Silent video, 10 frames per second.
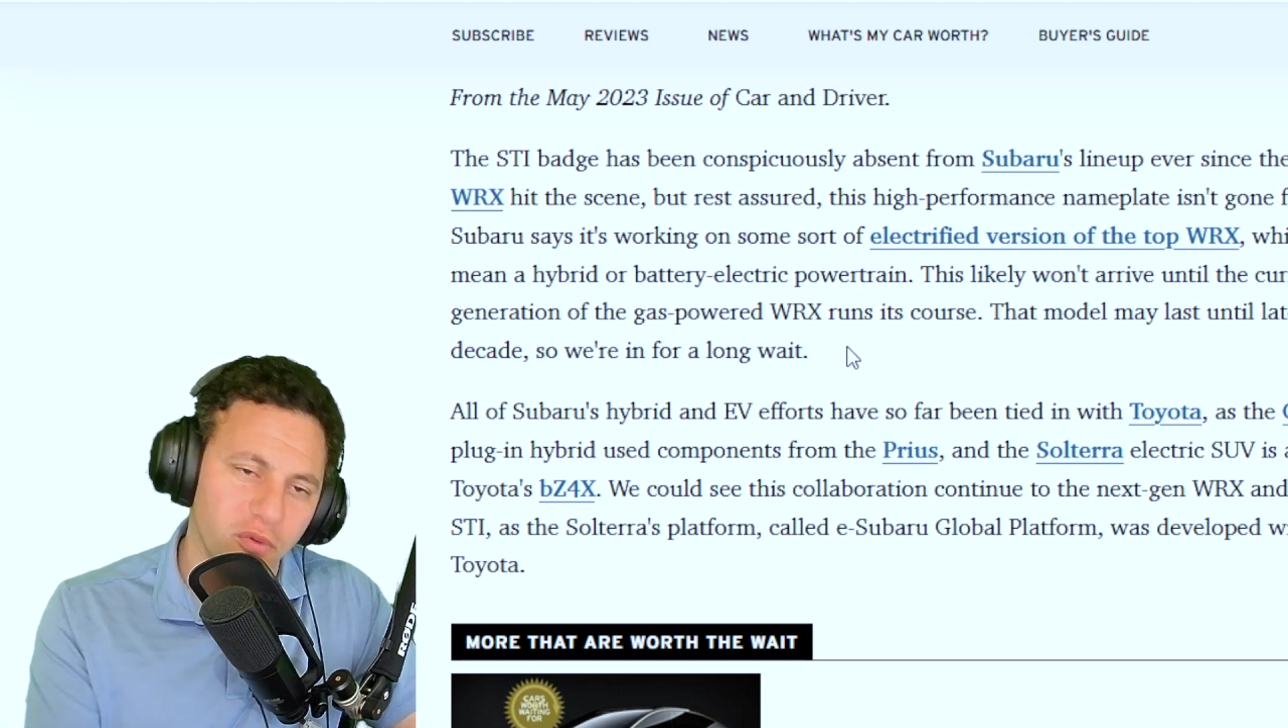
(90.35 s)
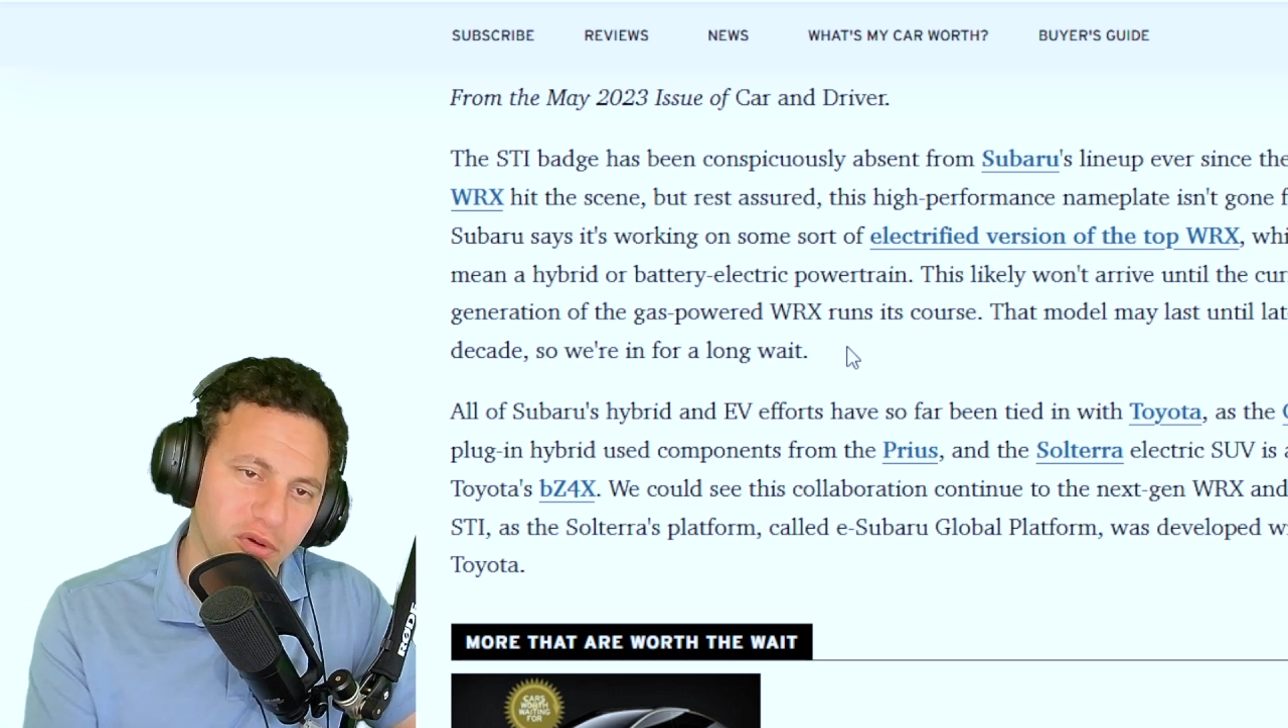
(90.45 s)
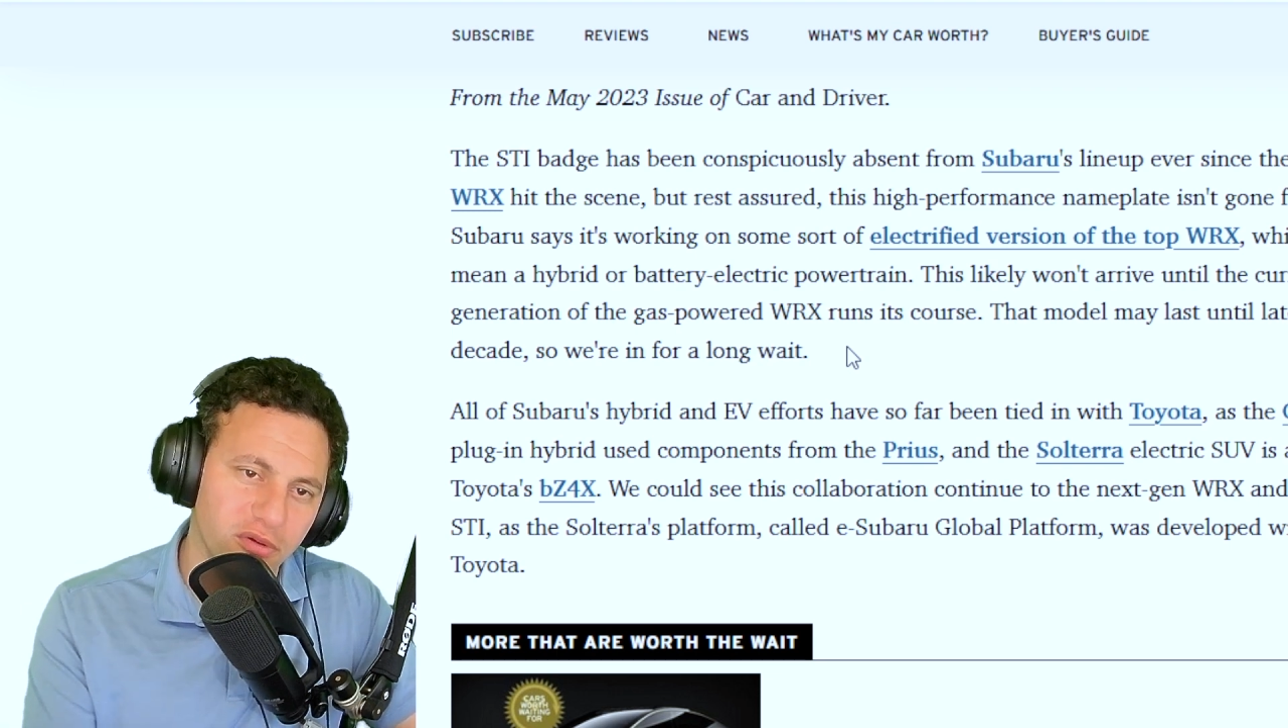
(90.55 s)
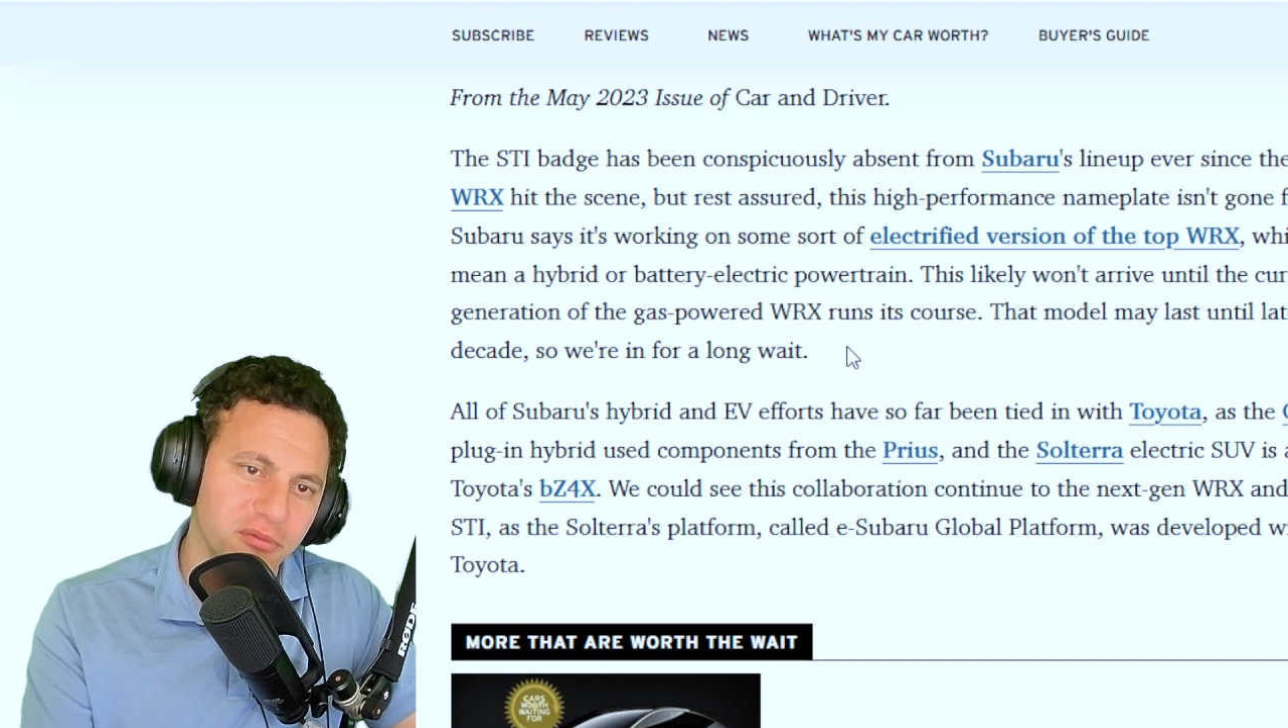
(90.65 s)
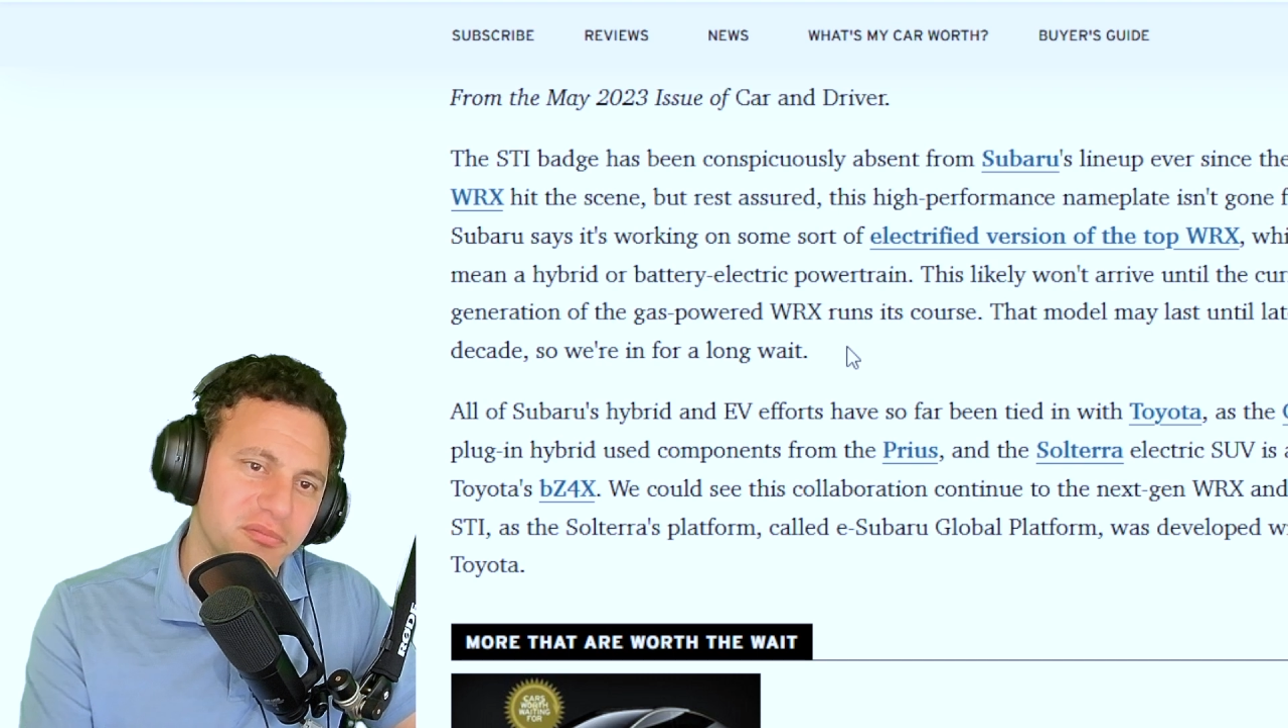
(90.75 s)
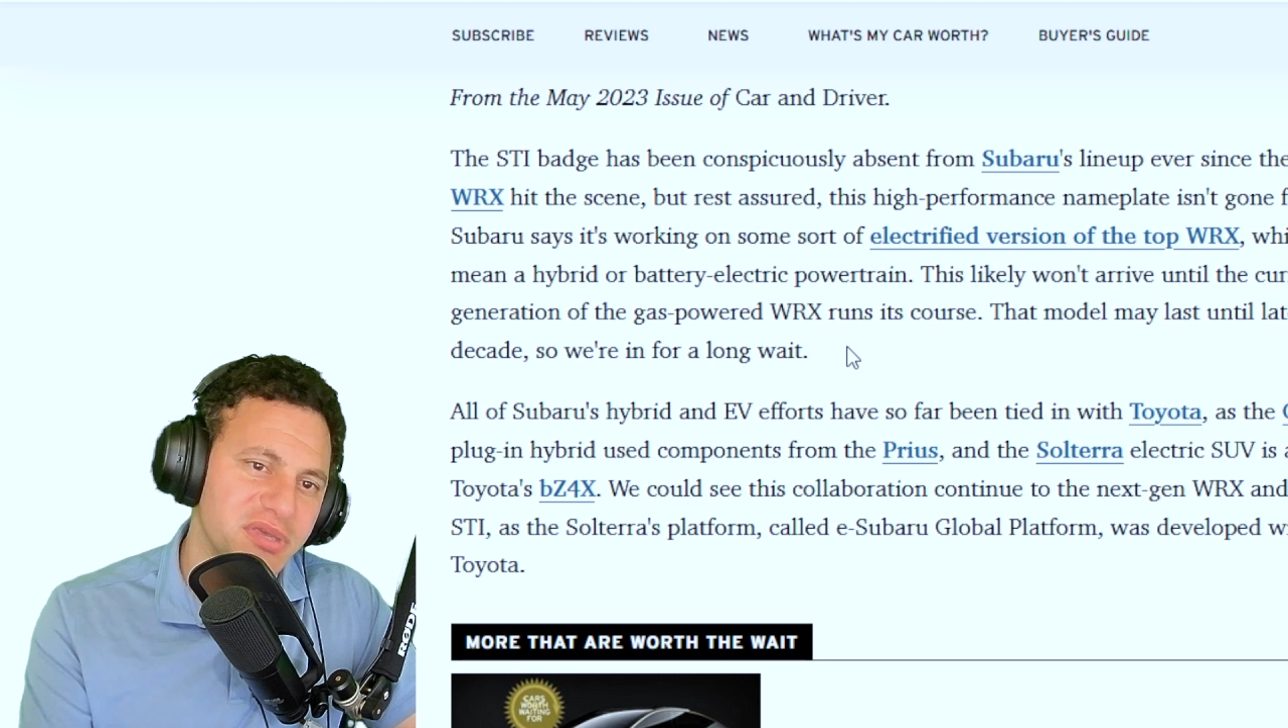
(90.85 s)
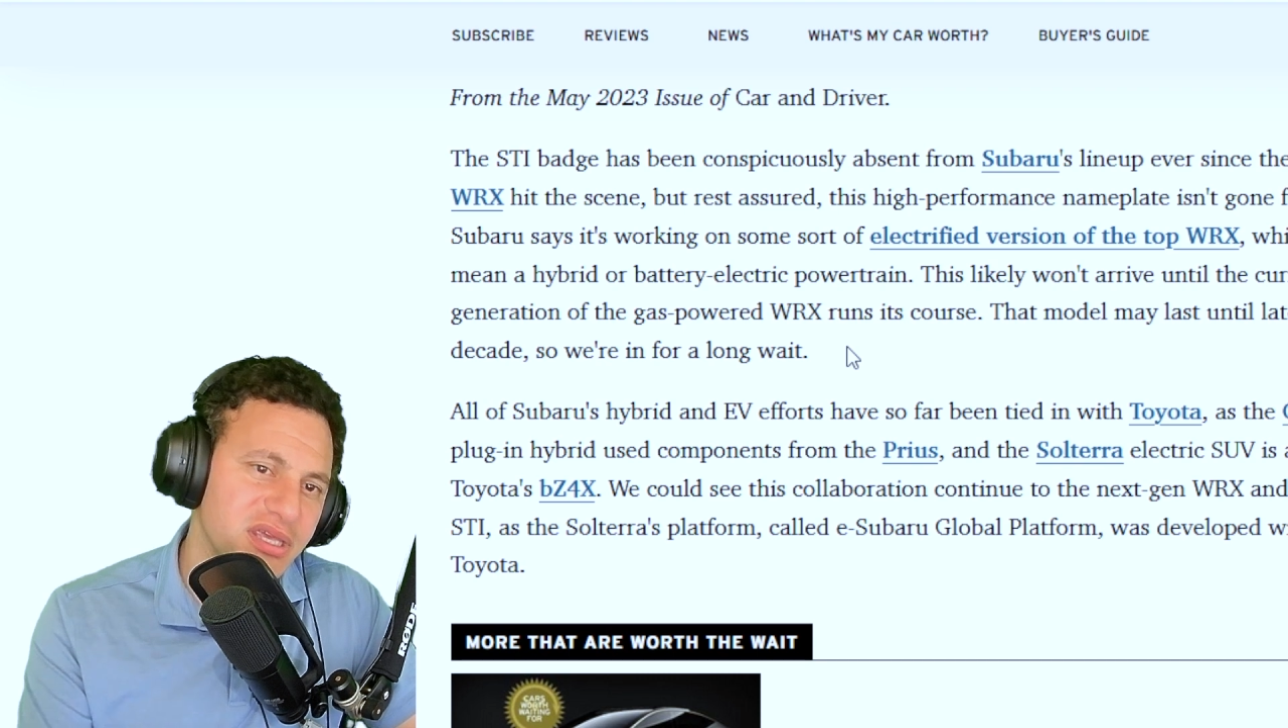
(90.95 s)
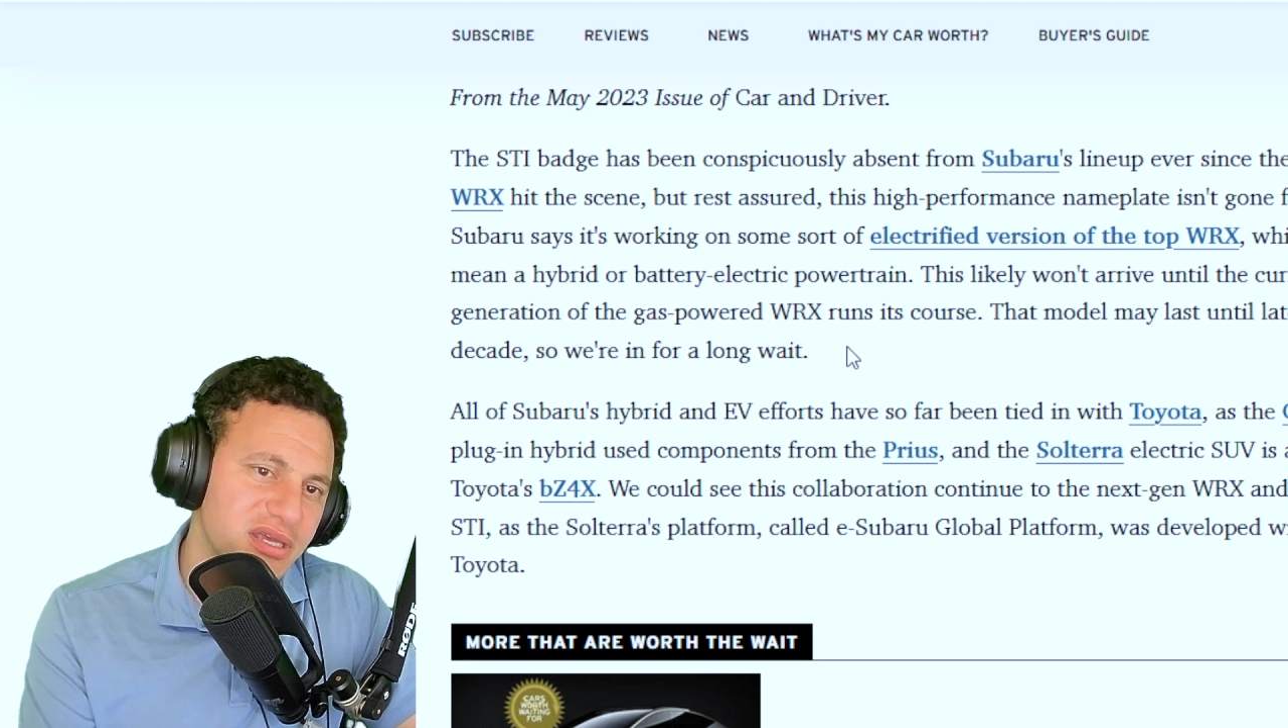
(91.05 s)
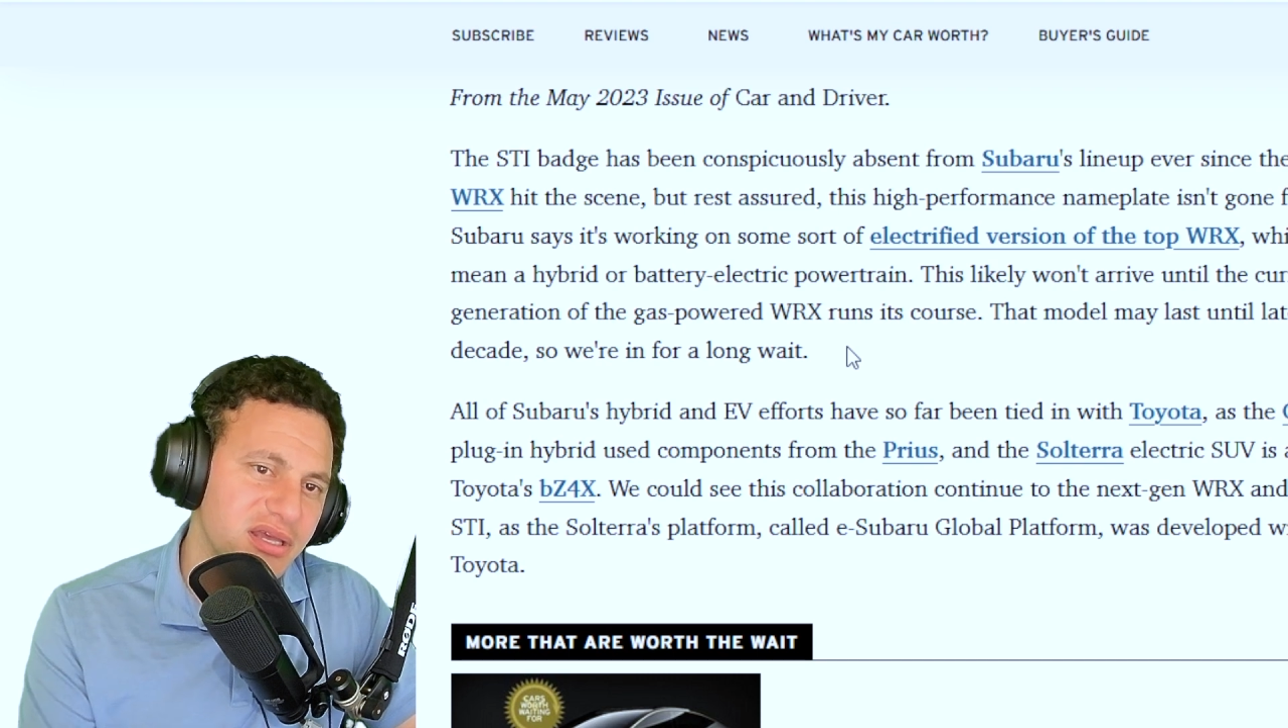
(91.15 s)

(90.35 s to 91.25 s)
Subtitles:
will be